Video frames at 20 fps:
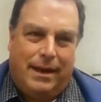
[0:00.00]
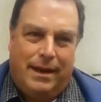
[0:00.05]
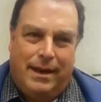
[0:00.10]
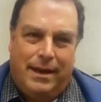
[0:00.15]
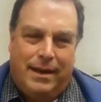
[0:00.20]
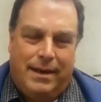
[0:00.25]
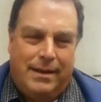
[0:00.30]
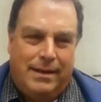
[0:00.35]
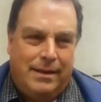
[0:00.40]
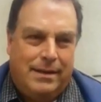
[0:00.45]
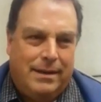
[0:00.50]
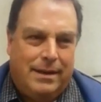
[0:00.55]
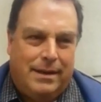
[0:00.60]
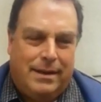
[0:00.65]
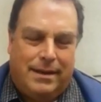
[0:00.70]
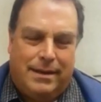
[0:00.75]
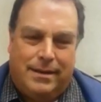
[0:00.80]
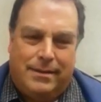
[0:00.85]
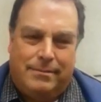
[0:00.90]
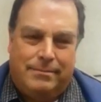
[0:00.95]
And
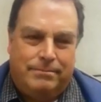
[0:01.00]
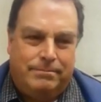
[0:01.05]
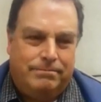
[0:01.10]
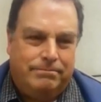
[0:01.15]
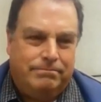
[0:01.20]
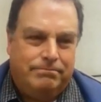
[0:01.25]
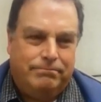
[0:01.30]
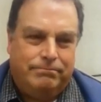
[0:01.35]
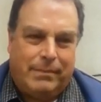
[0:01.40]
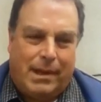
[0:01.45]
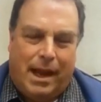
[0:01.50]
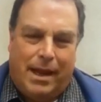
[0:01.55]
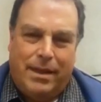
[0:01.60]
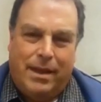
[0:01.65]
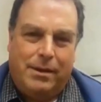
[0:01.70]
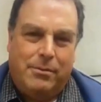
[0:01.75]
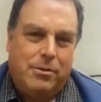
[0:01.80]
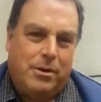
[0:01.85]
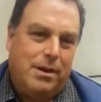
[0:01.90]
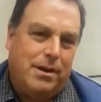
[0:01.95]
I
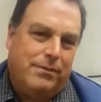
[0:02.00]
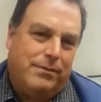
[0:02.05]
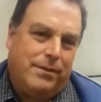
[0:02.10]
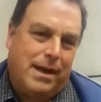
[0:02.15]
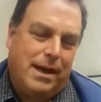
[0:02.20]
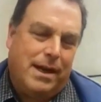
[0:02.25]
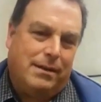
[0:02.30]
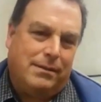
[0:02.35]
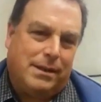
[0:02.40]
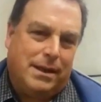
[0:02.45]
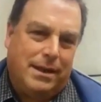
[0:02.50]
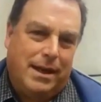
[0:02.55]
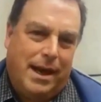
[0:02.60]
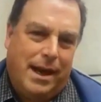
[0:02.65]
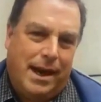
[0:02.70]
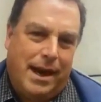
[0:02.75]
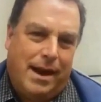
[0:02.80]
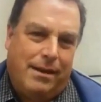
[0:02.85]
think we're going to find out today,